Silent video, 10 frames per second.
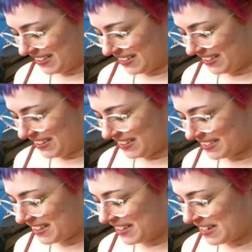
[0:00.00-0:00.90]
He has
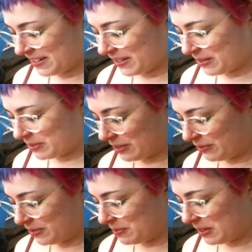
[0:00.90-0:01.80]
endeared himself to
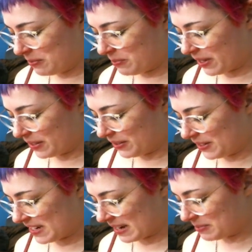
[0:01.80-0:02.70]
me by all the
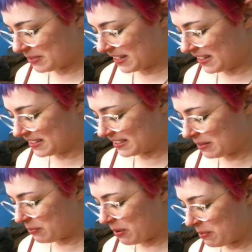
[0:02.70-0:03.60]
times that he slept
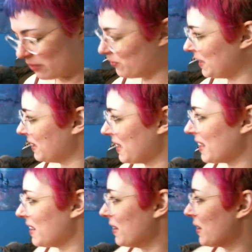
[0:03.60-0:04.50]
by my feet like a
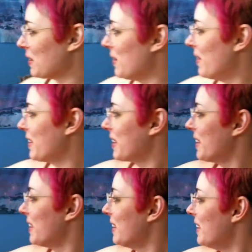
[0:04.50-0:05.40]
guard dog.
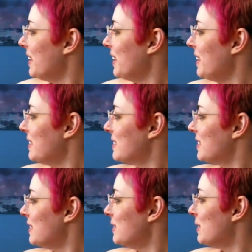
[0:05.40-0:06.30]
It's
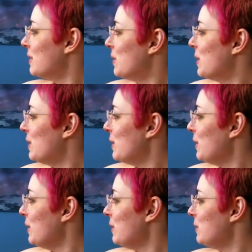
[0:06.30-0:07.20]
so
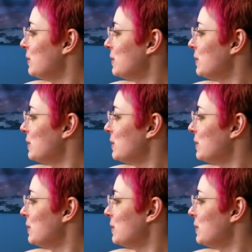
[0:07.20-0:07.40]
cute.